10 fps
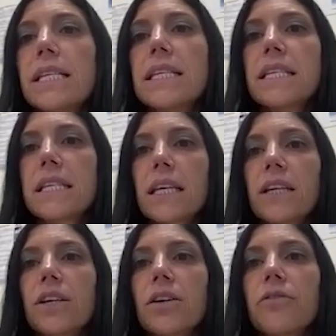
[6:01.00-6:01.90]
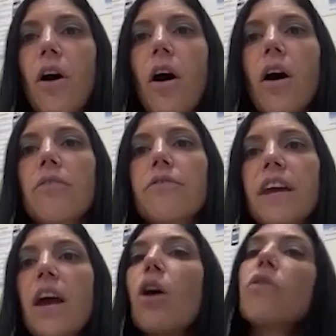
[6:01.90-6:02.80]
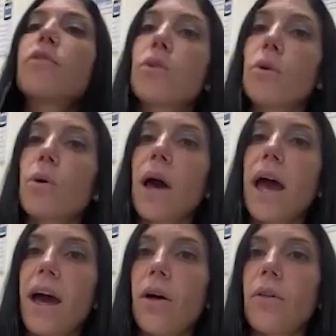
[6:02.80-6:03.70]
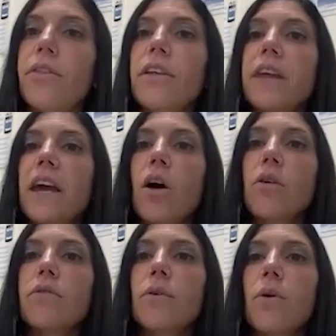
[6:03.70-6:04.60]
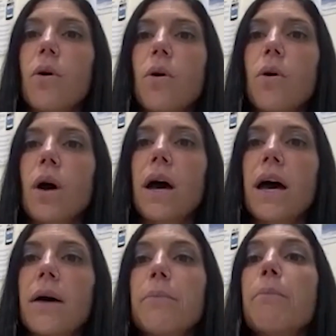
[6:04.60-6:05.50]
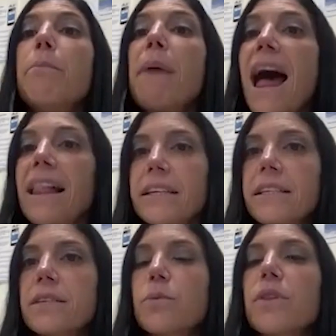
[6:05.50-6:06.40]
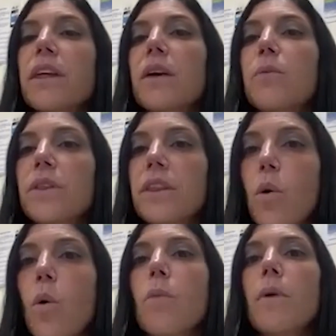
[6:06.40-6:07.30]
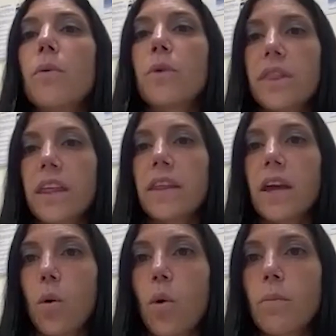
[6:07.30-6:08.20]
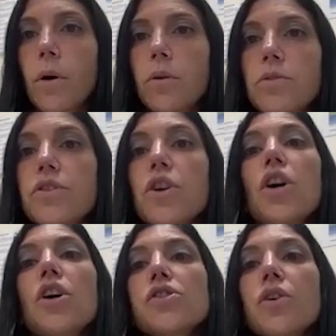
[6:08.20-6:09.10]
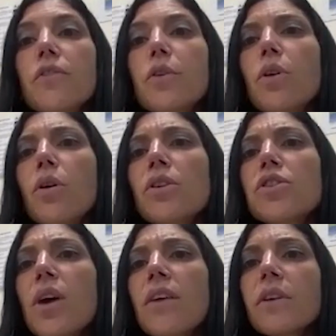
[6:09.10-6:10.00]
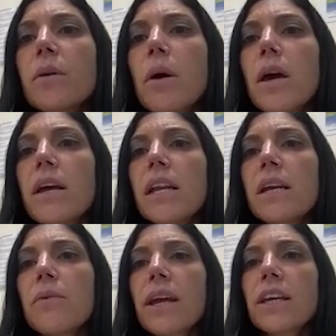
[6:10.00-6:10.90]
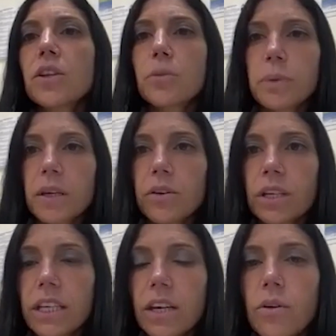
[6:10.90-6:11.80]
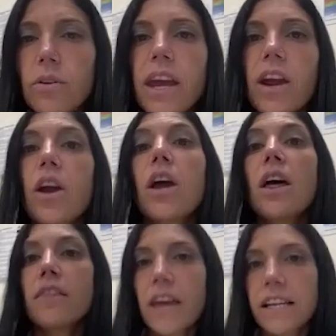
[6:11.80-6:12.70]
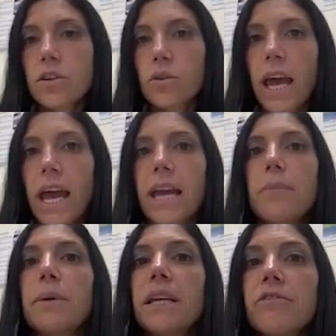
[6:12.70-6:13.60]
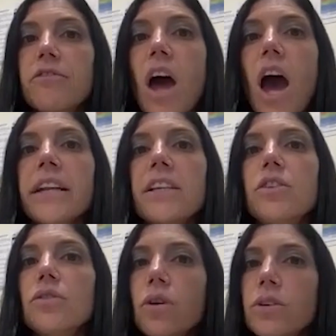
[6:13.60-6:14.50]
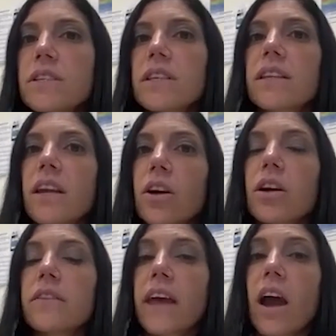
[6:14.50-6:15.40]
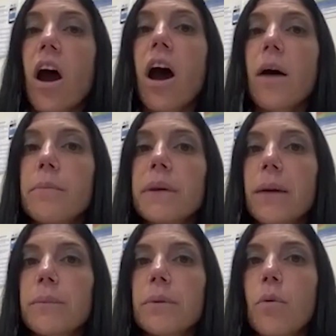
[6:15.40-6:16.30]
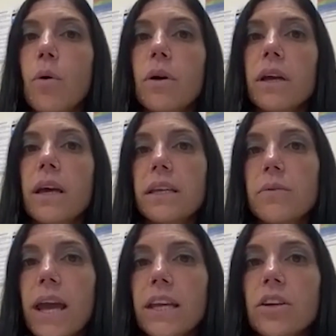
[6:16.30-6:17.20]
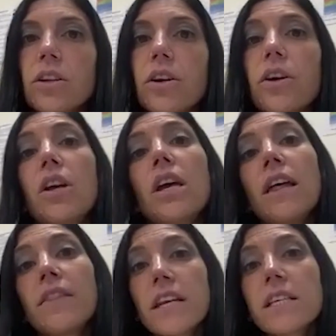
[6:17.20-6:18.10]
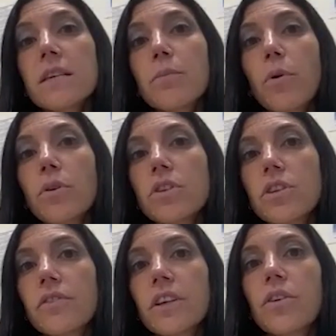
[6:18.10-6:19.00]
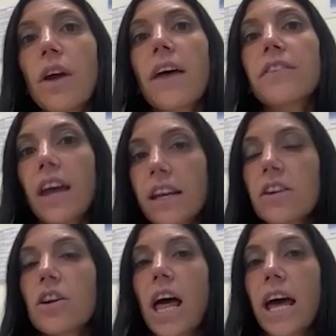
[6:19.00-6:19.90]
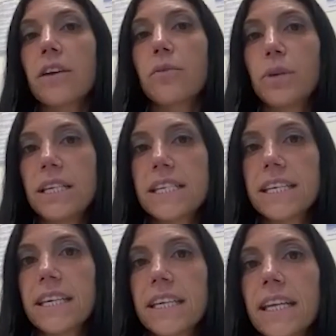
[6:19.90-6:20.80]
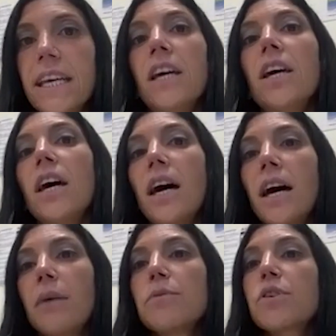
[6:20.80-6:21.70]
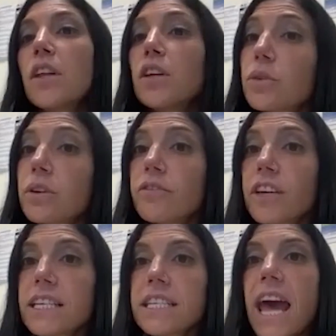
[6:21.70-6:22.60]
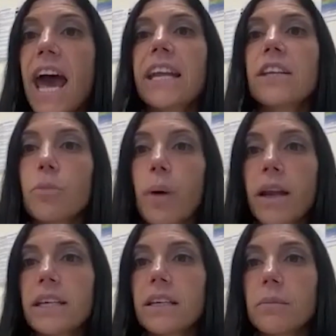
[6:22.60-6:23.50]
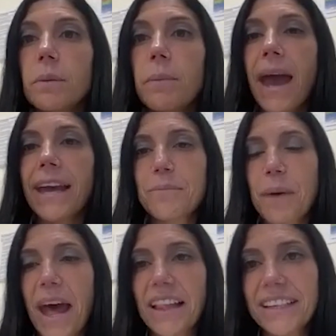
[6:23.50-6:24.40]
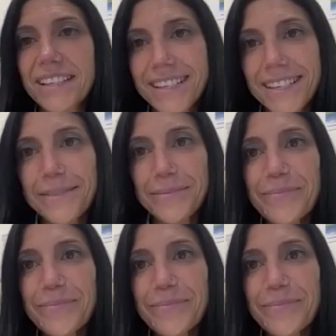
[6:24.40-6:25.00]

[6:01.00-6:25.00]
is indicative of their overall health and their overall um, balance with the, with the hormone within their hormones so if you notice you have an, an irregular period here or there that's okay but if not and you notice that they're they are becoming more irregular then it's important to figure out the underlying reason um, so that you can fix that and your body can be back in balance